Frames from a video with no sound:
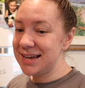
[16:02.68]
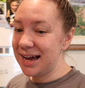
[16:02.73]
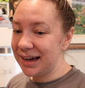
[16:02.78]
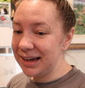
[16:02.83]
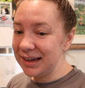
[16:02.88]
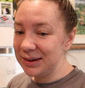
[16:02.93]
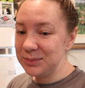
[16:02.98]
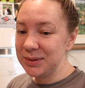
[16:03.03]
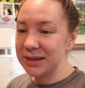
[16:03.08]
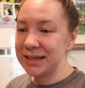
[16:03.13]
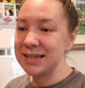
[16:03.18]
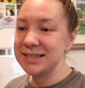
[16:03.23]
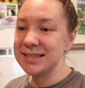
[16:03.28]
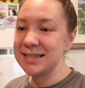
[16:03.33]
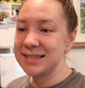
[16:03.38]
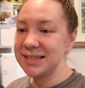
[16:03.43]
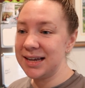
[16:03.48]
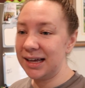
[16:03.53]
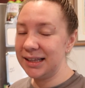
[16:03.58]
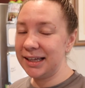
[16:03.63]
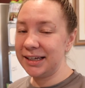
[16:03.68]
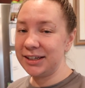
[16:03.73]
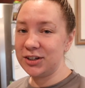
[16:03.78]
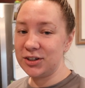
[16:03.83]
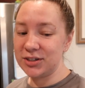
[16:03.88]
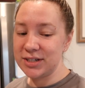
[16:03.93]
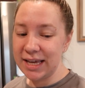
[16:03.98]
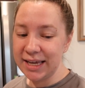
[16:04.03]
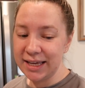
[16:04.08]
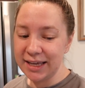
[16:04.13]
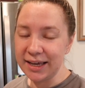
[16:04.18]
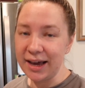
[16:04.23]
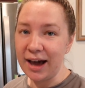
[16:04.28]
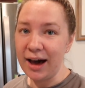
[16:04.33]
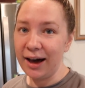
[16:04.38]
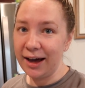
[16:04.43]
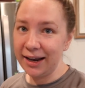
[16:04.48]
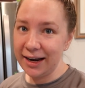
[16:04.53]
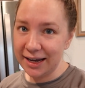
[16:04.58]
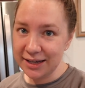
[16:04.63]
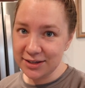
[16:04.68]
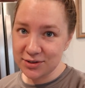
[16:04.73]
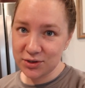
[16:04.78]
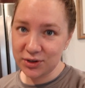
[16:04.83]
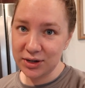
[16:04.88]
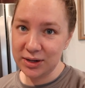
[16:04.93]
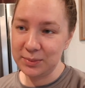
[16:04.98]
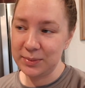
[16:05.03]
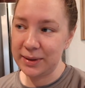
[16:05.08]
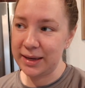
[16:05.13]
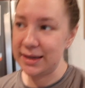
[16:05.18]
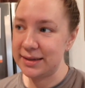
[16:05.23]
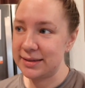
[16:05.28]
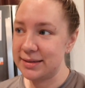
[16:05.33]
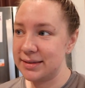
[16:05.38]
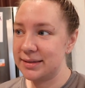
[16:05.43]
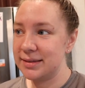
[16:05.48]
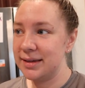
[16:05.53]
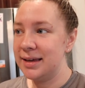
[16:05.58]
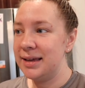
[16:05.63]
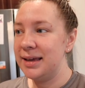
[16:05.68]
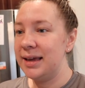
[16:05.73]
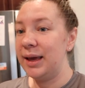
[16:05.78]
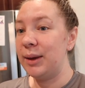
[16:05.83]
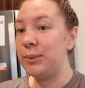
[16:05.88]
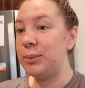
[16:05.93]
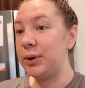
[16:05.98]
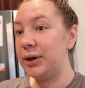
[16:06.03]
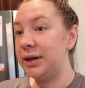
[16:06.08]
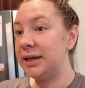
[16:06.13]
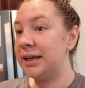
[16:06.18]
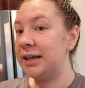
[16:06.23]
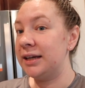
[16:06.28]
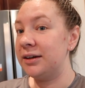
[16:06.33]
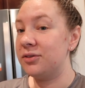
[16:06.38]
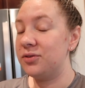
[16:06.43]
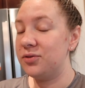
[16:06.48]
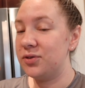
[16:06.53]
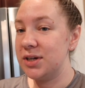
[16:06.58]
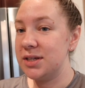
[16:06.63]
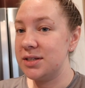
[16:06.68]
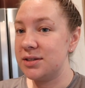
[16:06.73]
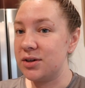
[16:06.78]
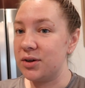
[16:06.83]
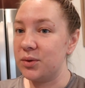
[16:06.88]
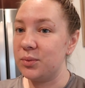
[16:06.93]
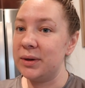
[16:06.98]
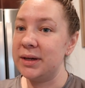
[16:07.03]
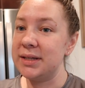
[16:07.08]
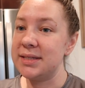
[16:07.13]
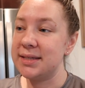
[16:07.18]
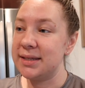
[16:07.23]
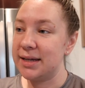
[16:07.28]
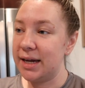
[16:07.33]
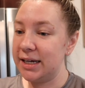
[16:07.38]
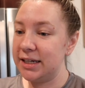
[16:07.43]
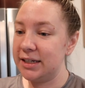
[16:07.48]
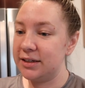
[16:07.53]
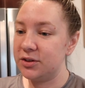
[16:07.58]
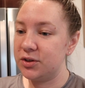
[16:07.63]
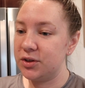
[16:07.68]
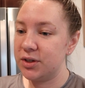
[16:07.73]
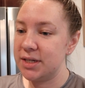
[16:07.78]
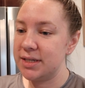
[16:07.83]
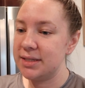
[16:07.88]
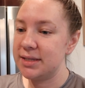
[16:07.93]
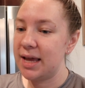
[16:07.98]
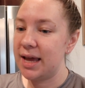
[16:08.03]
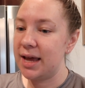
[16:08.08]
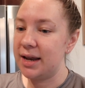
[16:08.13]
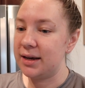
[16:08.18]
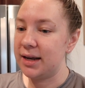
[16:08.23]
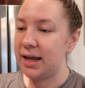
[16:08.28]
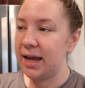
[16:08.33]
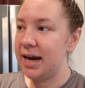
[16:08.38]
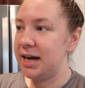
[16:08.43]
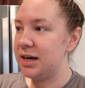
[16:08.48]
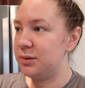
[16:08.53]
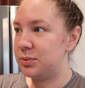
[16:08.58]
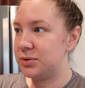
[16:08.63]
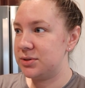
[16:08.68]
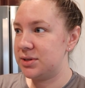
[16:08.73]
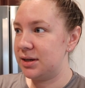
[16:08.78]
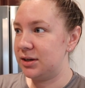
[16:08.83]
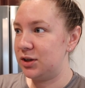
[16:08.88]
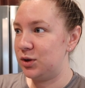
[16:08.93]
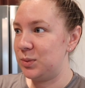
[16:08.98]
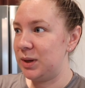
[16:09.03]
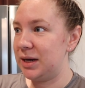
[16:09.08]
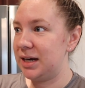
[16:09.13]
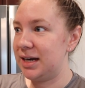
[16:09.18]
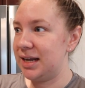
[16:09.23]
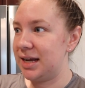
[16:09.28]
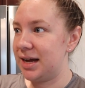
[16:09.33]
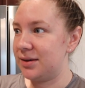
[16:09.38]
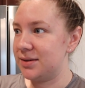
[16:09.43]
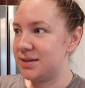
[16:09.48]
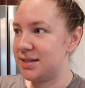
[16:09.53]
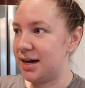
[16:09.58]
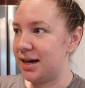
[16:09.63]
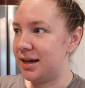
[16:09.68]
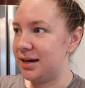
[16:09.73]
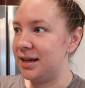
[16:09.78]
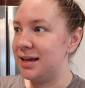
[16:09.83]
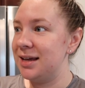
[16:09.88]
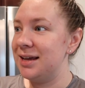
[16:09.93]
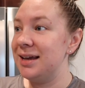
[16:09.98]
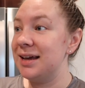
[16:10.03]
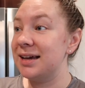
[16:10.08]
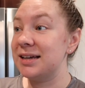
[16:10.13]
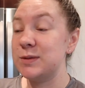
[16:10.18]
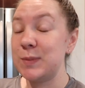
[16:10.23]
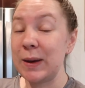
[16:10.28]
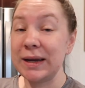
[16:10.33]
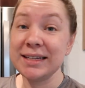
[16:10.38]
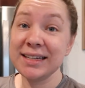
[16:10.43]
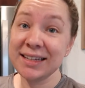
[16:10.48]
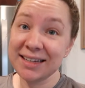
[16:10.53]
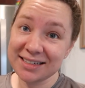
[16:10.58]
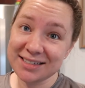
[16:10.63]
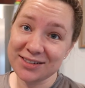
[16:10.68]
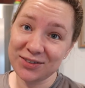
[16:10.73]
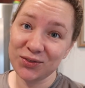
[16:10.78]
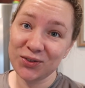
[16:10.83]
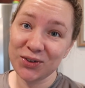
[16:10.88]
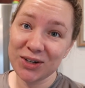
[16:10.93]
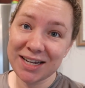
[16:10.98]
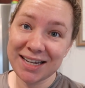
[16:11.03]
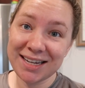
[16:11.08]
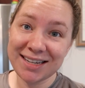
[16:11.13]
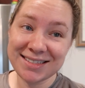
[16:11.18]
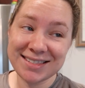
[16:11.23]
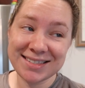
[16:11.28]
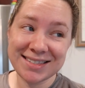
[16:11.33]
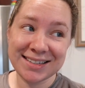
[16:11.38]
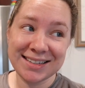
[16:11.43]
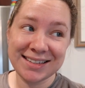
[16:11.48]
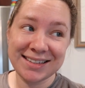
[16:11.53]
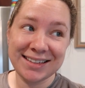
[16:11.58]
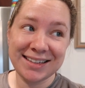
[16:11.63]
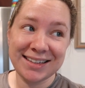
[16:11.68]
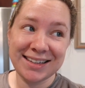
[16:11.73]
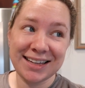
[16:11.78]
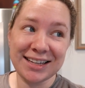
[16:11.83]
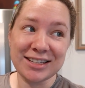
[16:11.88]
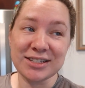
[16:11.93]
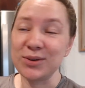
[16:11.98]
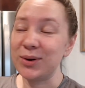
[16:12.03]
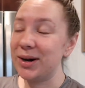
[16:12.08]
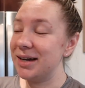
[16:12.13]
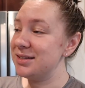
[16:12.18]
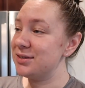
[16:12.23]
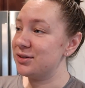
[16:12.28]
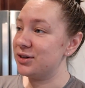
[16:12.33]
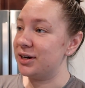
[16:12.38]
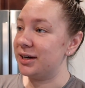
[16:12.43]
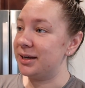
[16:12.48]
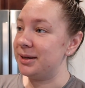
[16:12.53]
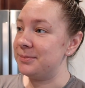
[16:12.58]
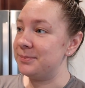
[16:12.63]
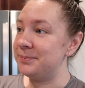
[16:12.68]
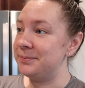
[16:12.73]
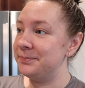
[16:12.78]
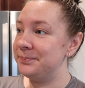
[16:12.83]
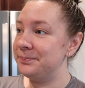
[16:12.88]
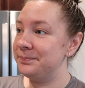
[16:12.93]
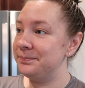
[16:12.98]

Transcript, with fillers: time because it's not like you're taking hot ice cream base and putting it in a freezer when it's 90 degrees and 80% humidity outside, expecting it to freeze into ice cream.